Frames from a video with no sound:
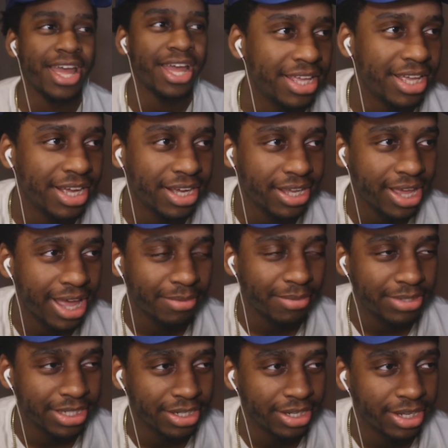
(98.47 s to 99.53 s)
Yeah,
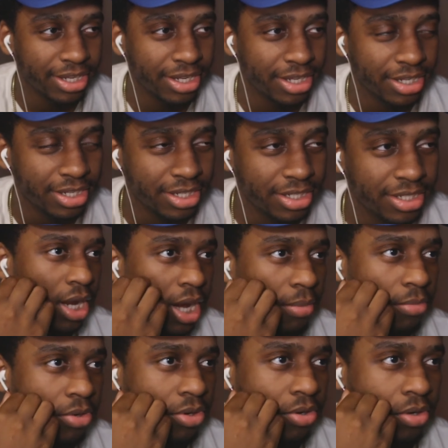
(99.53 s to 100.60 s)
Captain, nigga.
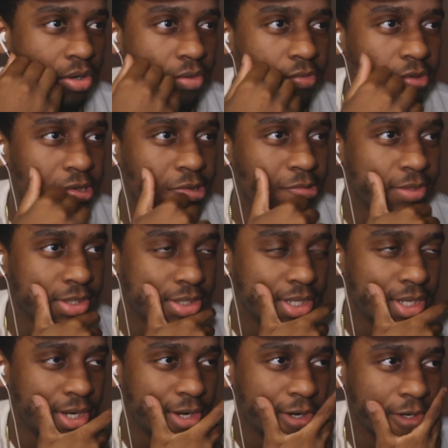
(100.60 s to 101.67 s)
Commodore over here
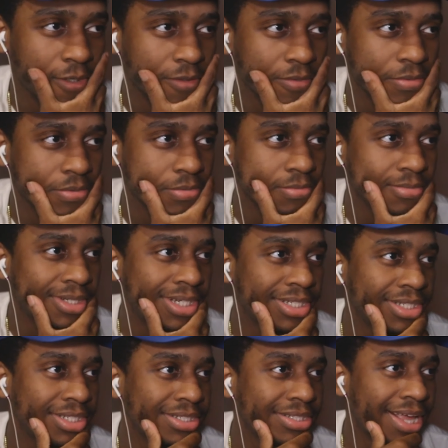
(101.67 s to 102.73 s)
retired because
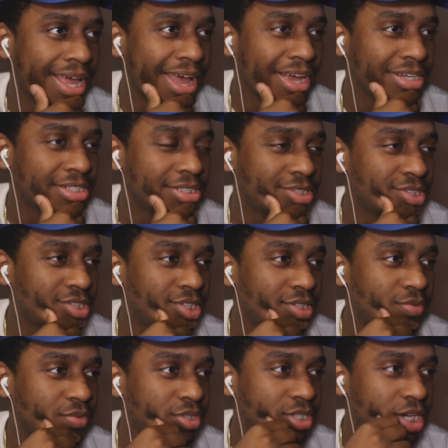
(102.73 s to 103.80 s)
of his actions he did
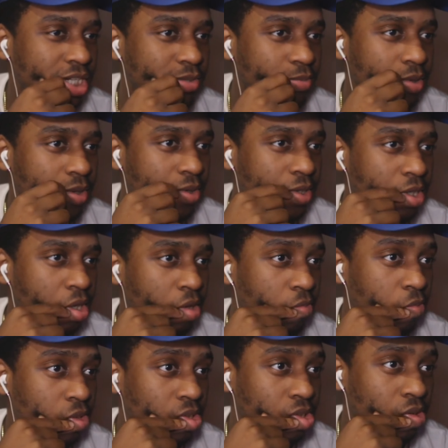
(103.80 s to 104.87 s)
with Jack Sparrow. He never
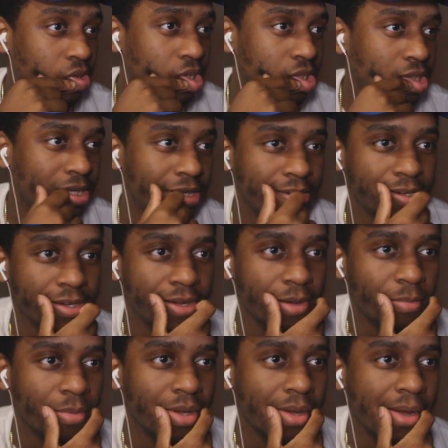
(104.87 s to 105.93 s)
went to go get that nigga, I
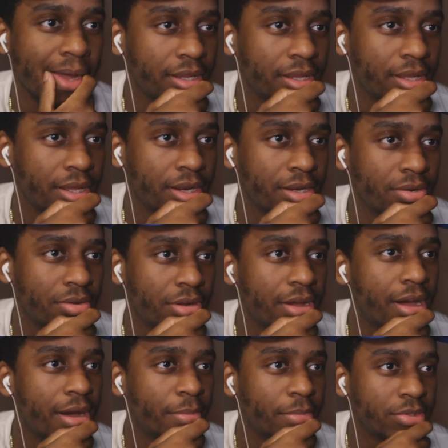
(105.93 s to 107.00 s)
bet. Now you got a new
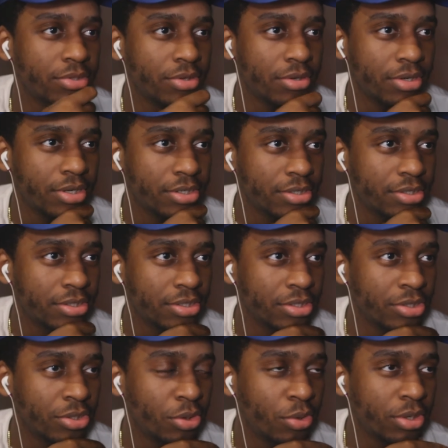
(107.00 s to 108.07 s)
Commodore,
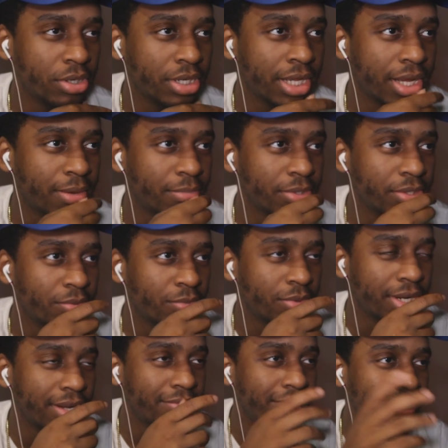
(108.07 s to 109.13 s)
Lord Commodore,
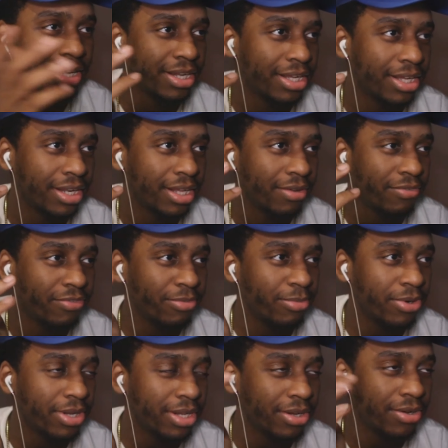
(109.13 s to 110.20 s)
whatever that nigga is.
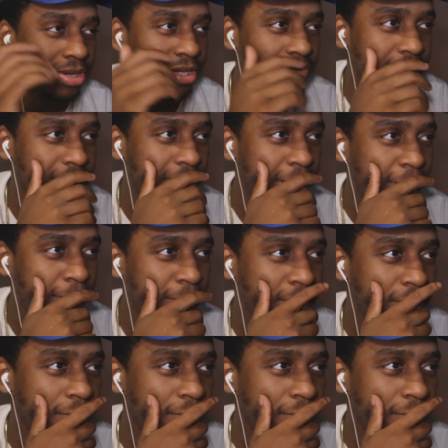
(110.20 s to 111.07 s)
Boy, I don't give a damn.